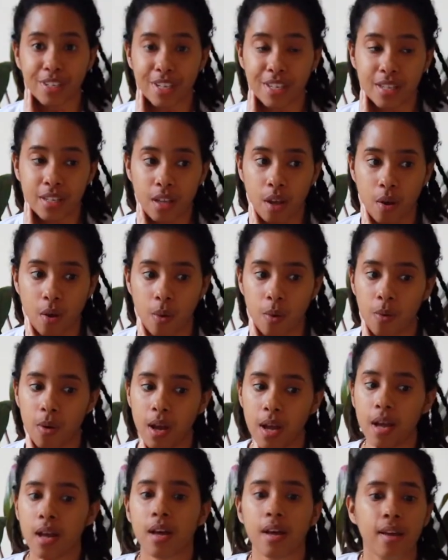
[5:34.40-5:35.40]

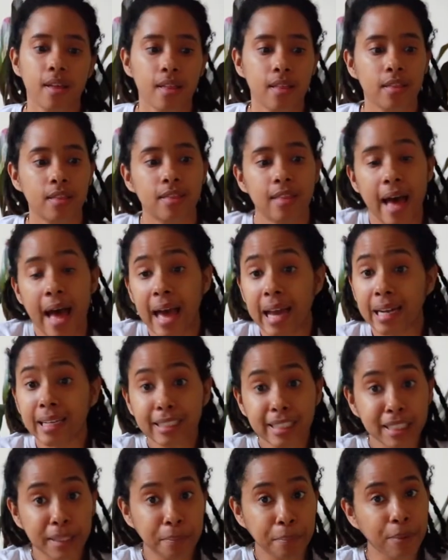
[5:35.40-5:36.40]
So that
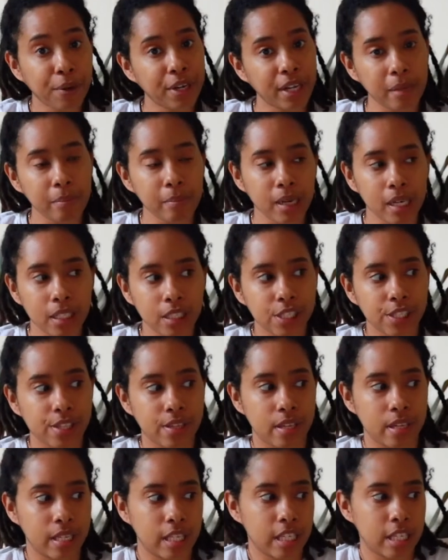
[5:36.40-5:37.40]
is pretty much
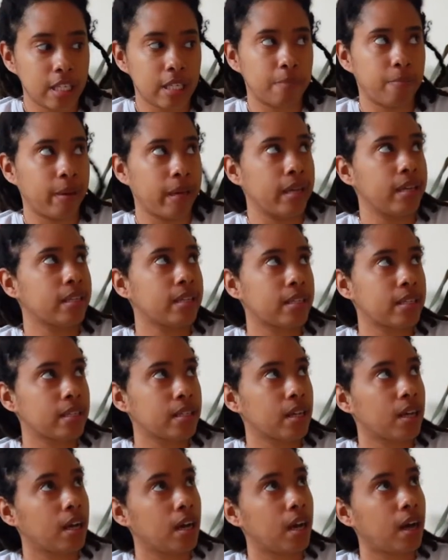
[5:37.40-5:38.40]
this space.